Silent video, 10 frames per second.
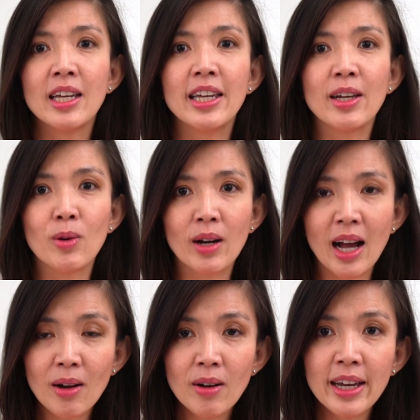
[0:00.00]
Equal
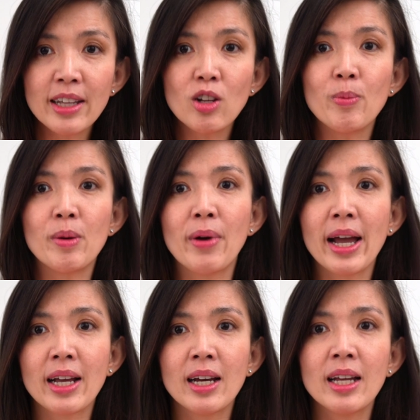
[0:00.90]
calculate, open
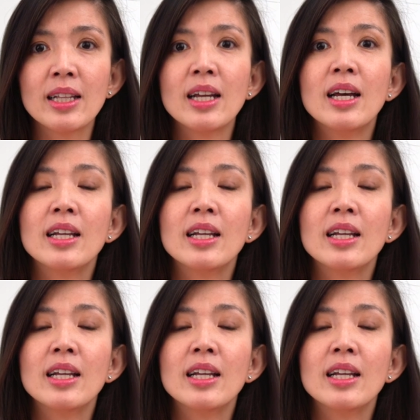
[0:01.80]
bracket,